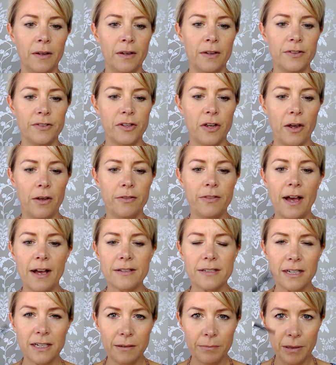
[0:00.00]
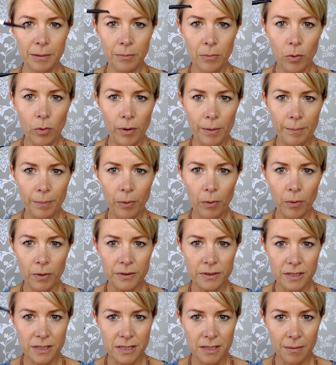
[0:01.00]
So that's going to be more
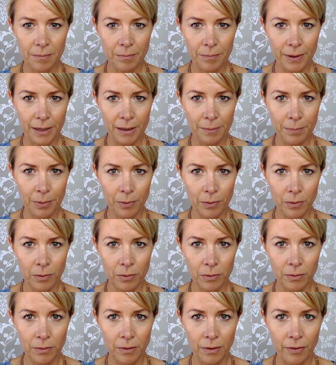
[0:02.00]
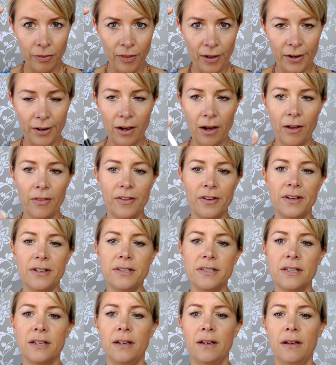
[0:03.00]
important to some people than
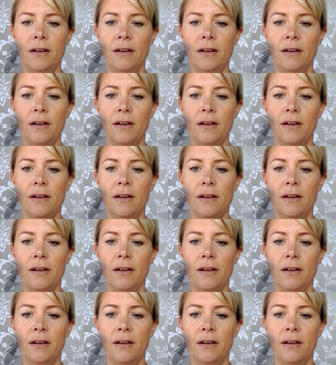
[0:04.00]
others.